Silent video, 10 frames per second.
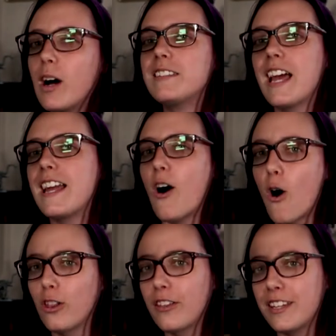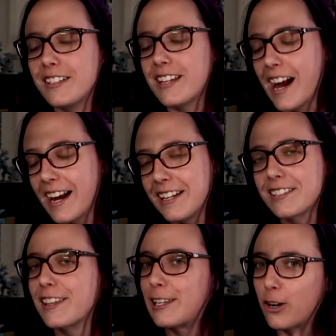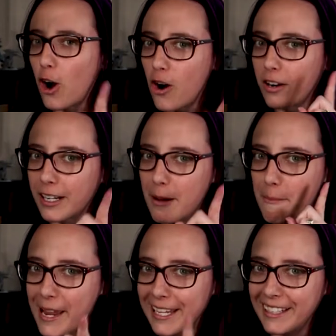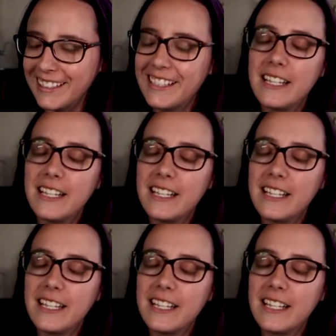One day, all of these guys, they're all gonna make it.